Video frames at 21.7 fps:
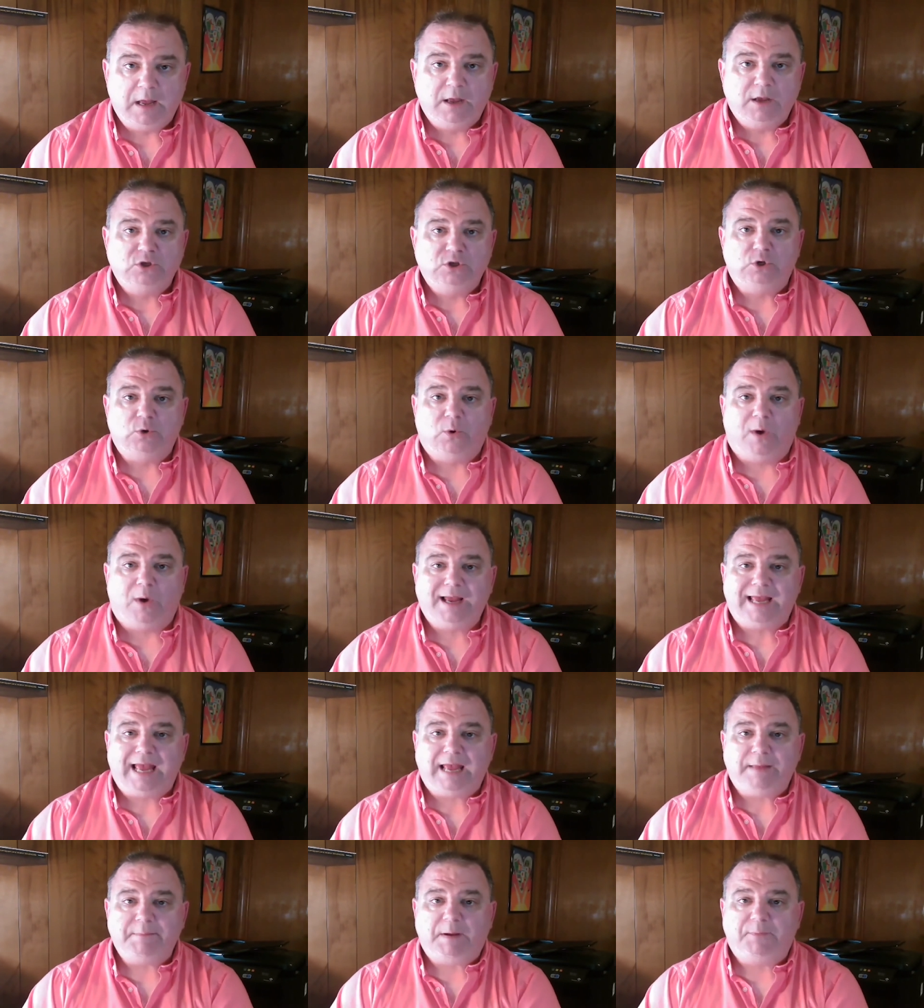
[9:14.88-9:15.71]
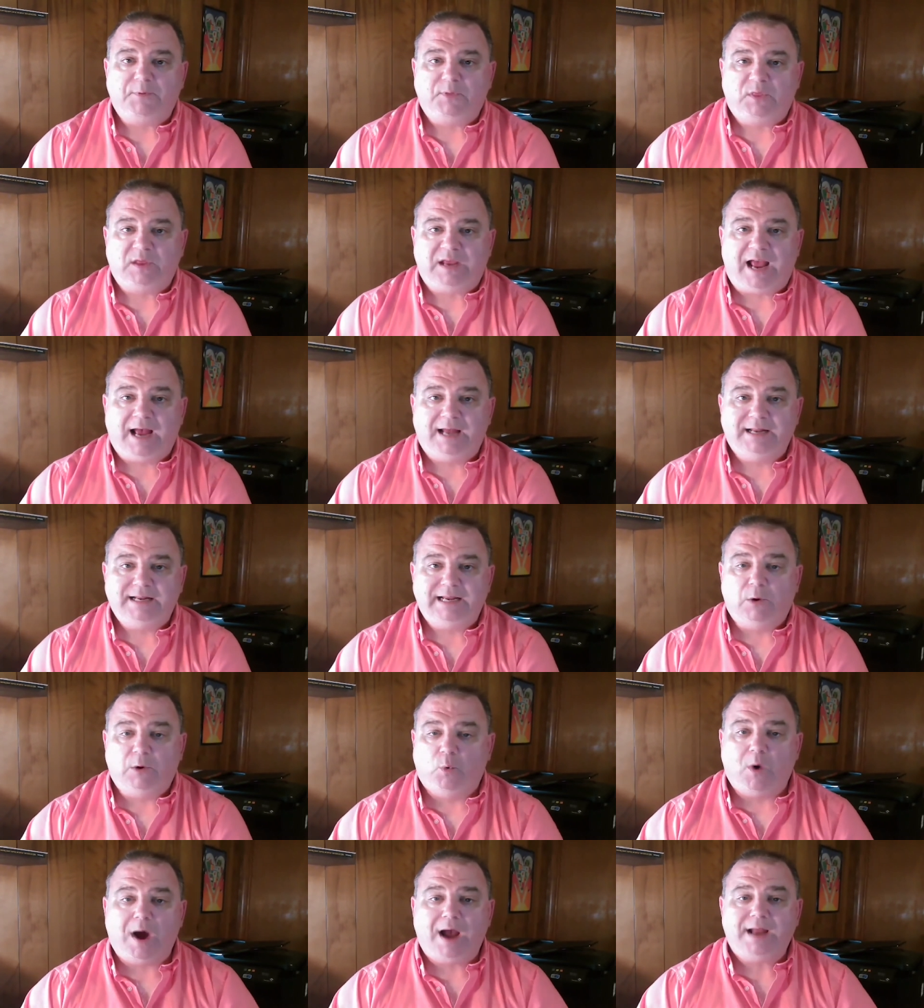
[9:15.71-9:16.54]
So I came up with the idea
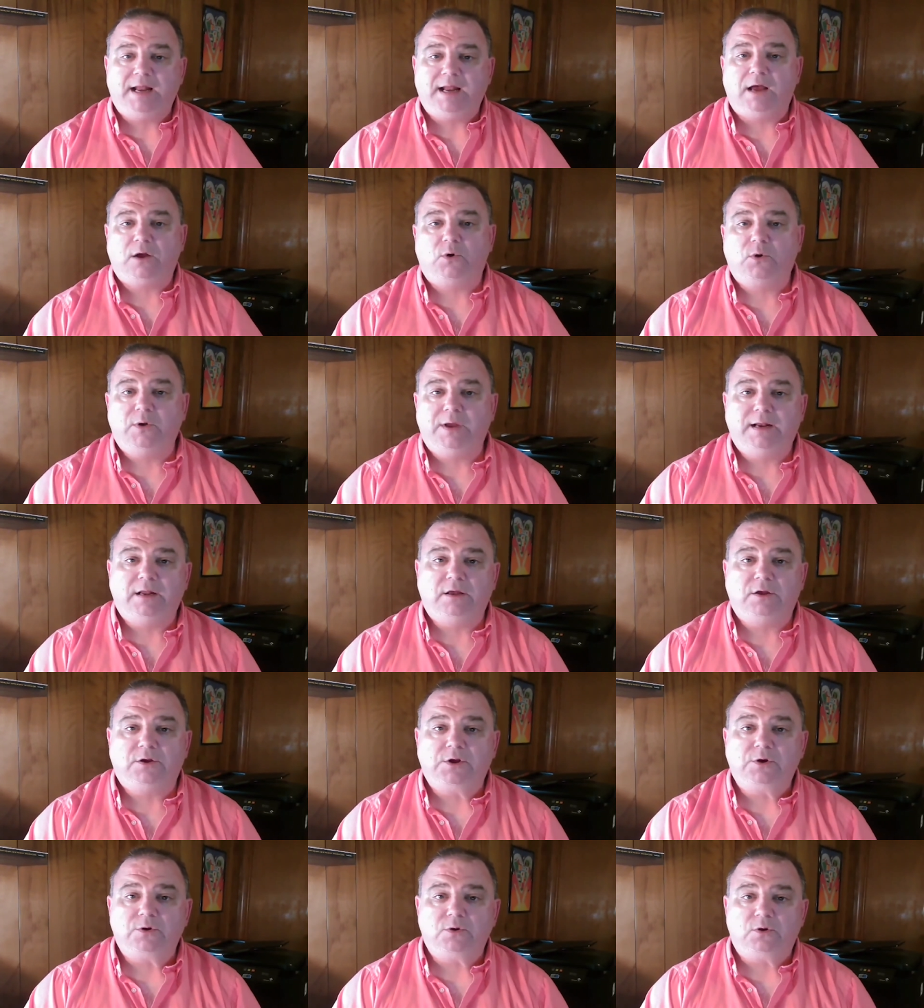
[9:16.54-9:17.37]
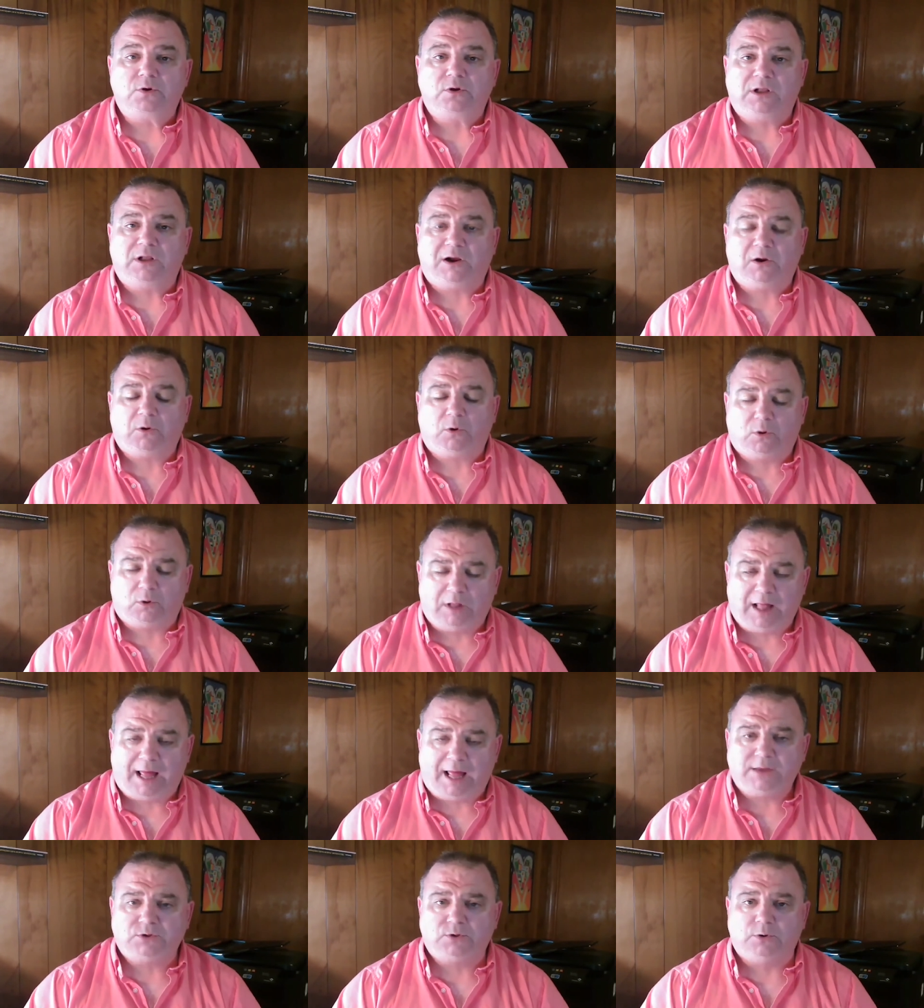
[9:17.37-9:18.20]
why not create a Google cl-
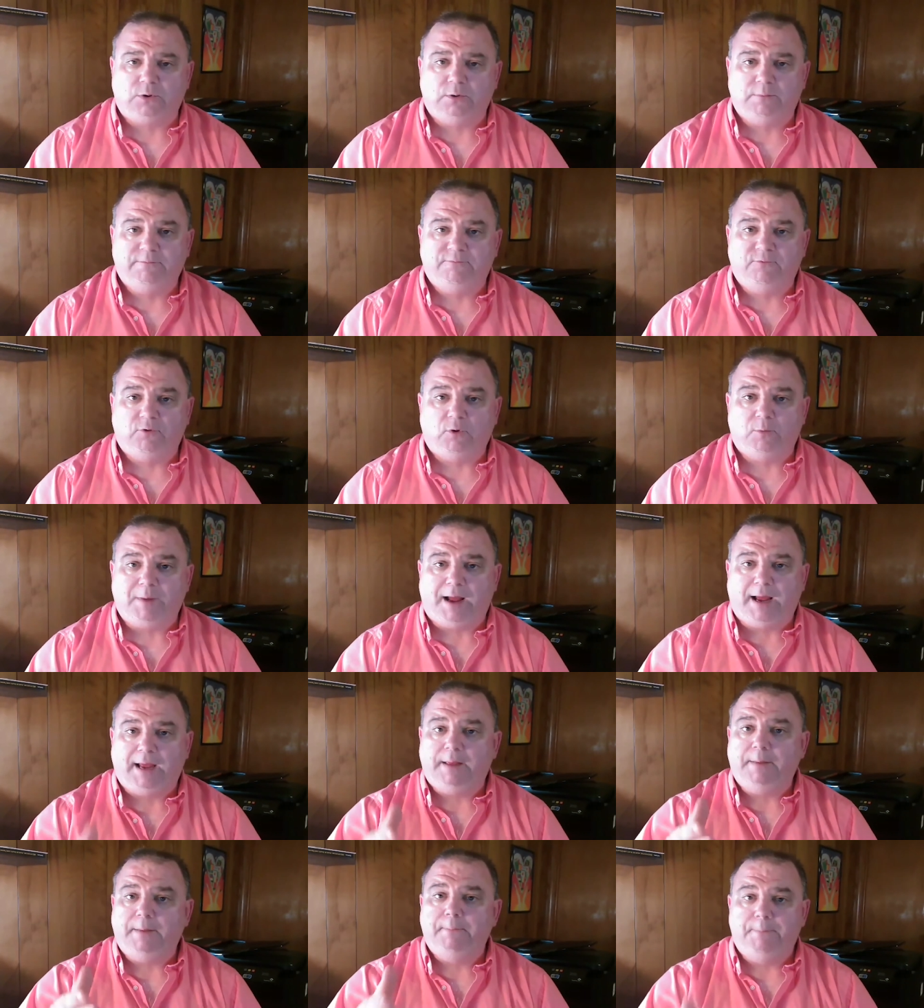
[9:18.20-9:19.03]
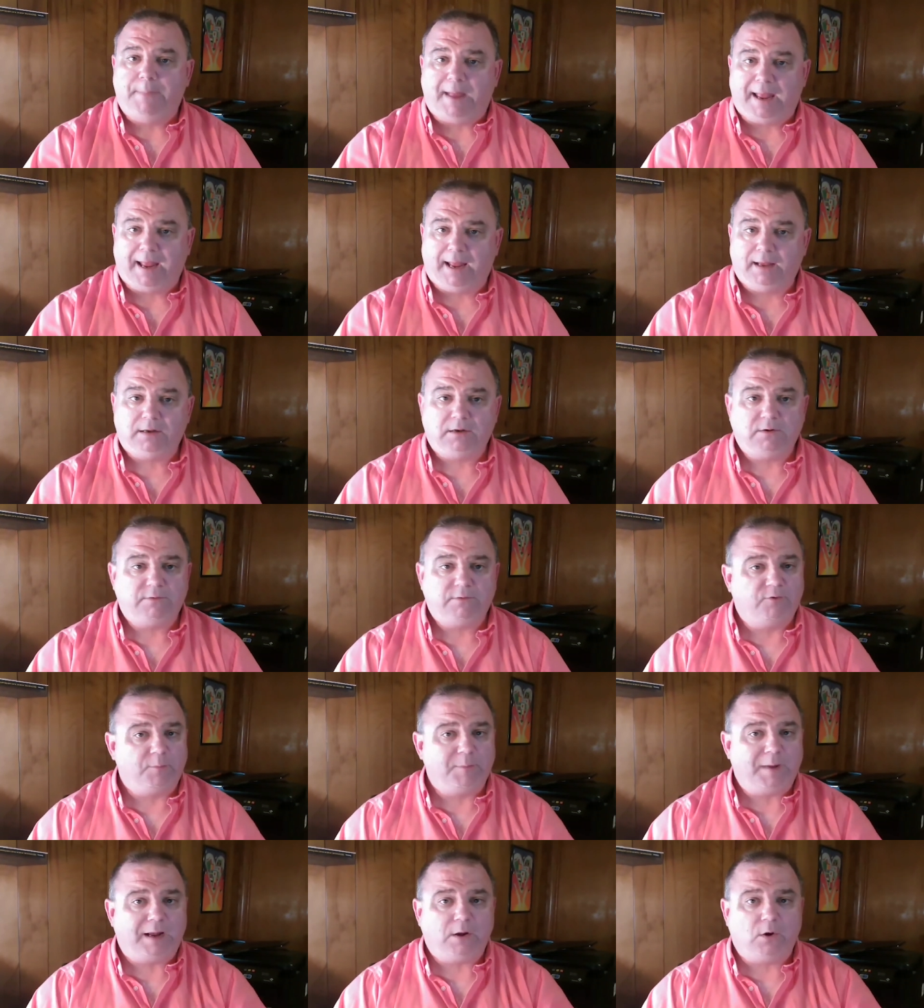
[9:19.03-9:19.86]
Classroom for my band,
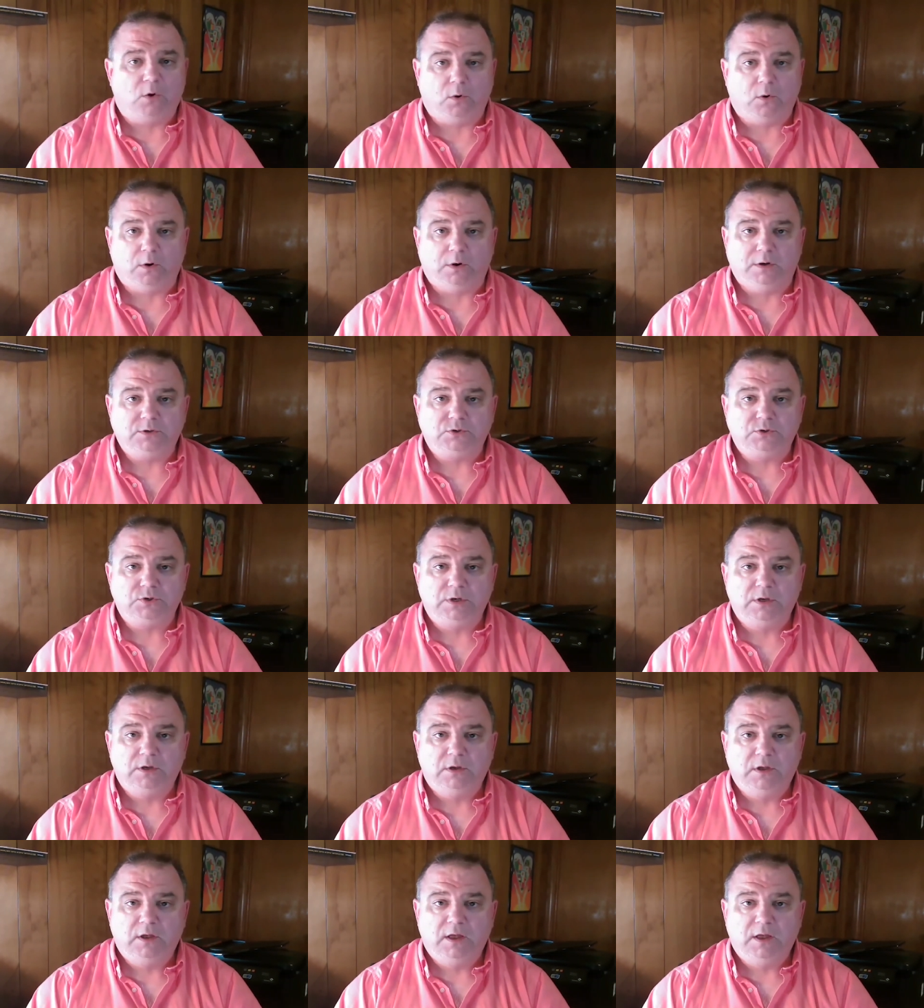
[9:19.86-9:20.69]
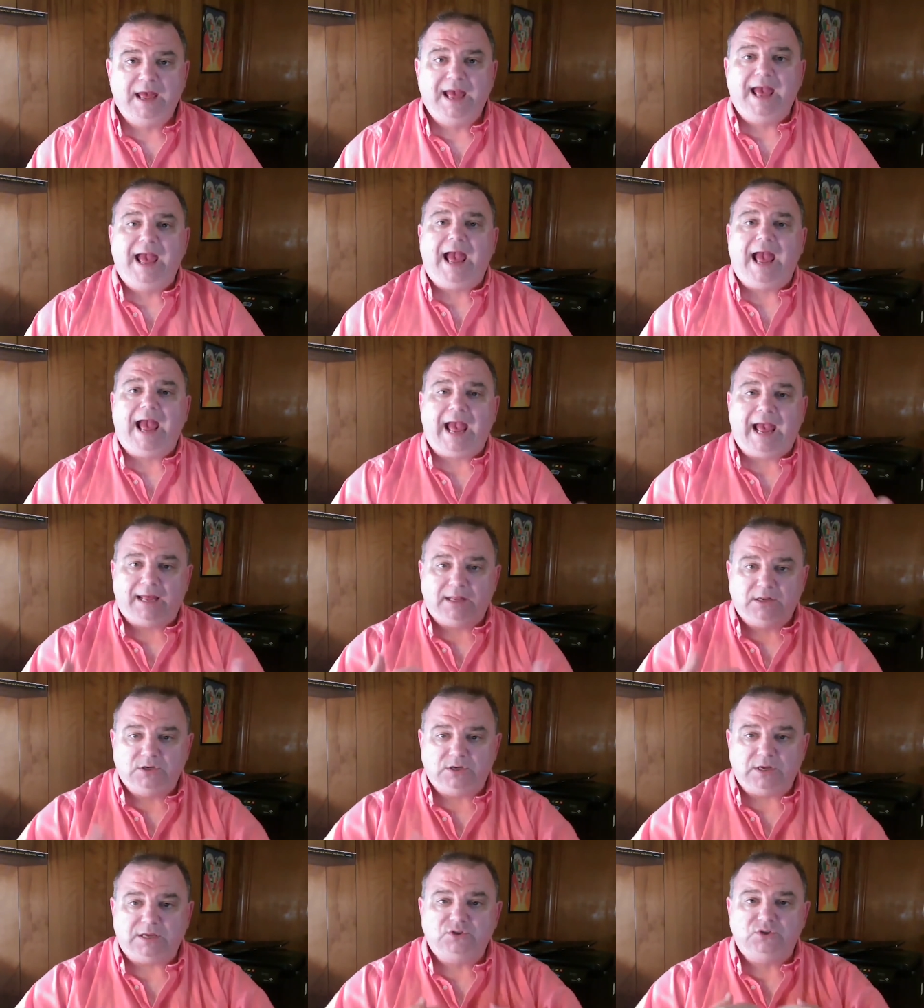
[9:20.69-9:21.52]
for my chorus,
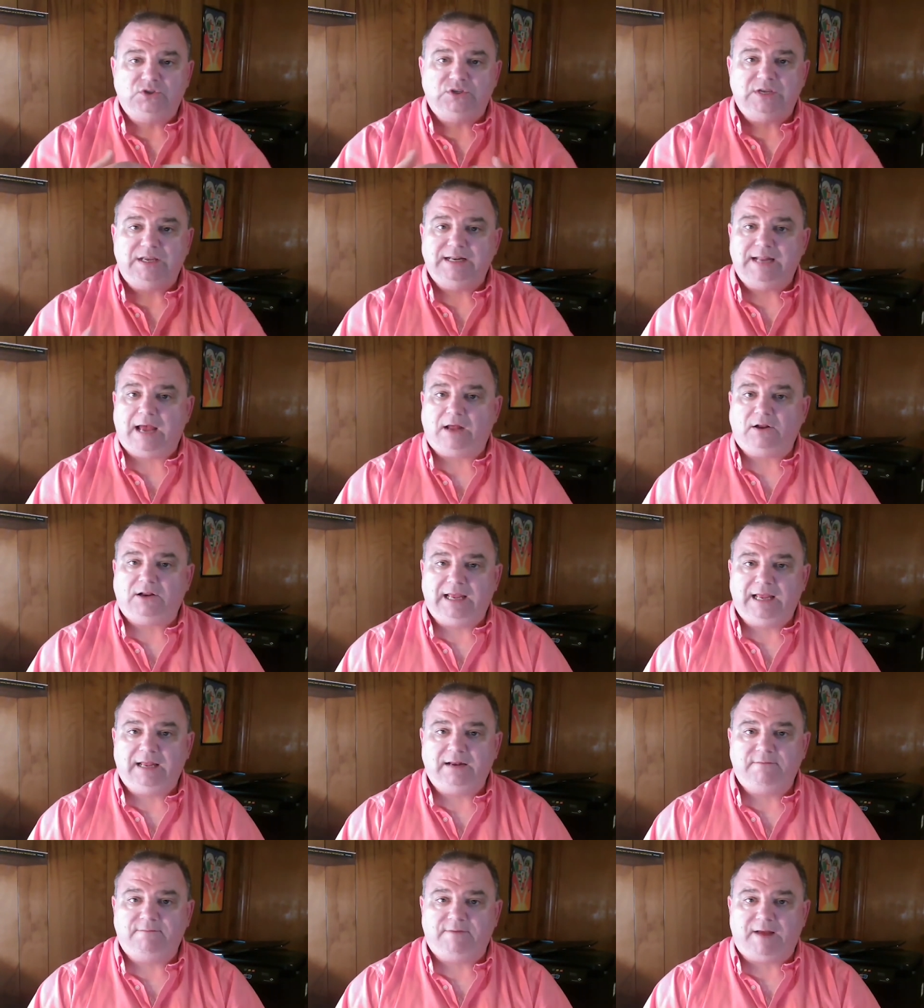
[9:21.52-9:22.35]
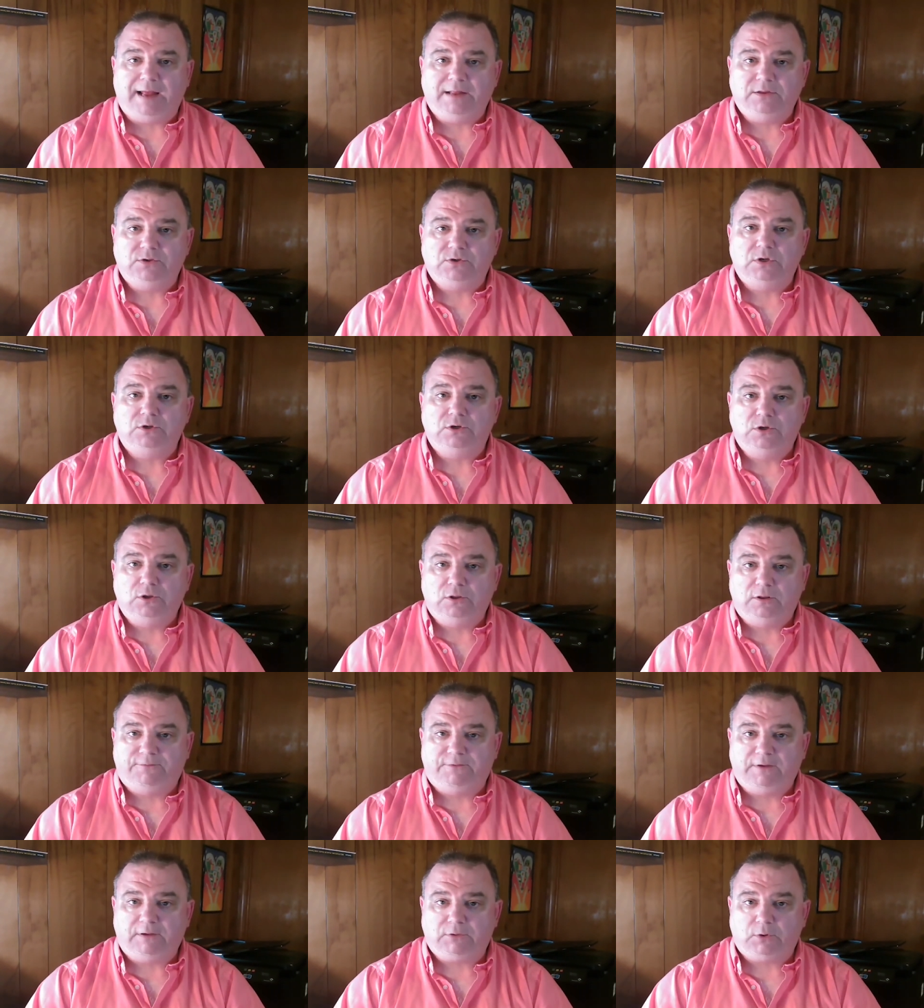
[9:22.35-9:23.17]
and send out invites to
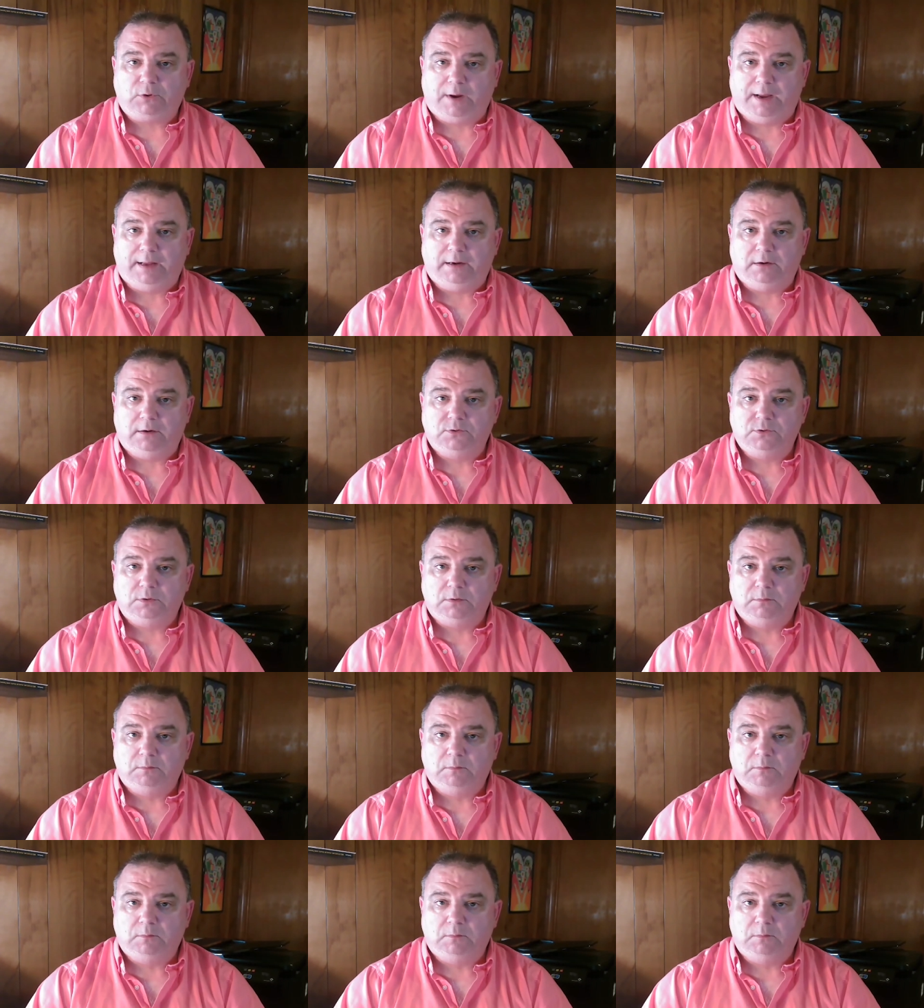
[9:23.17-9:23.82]
the fifth graders?